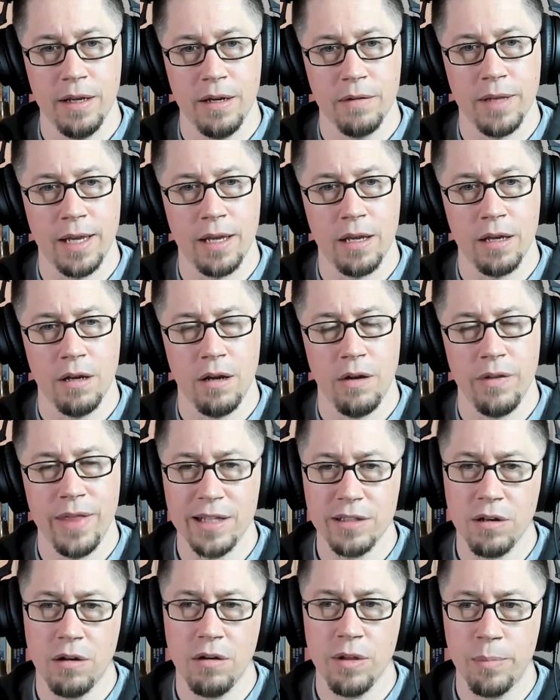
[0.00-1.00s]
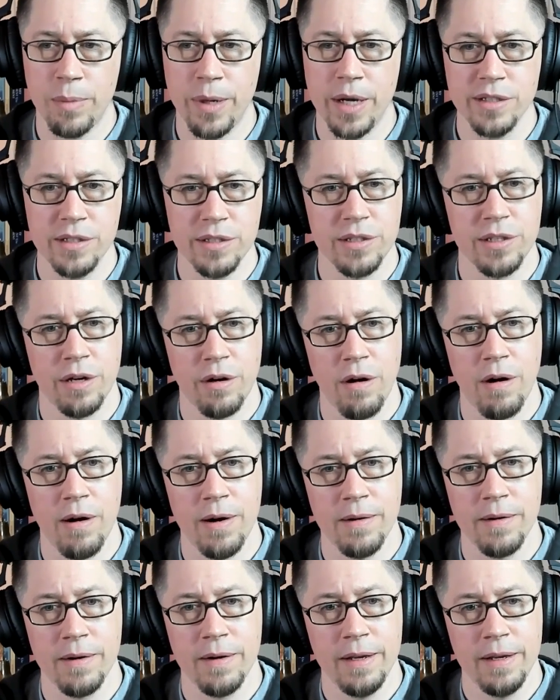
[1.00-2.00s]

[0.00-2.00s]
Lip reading: Like, oh, that's all the presents there are.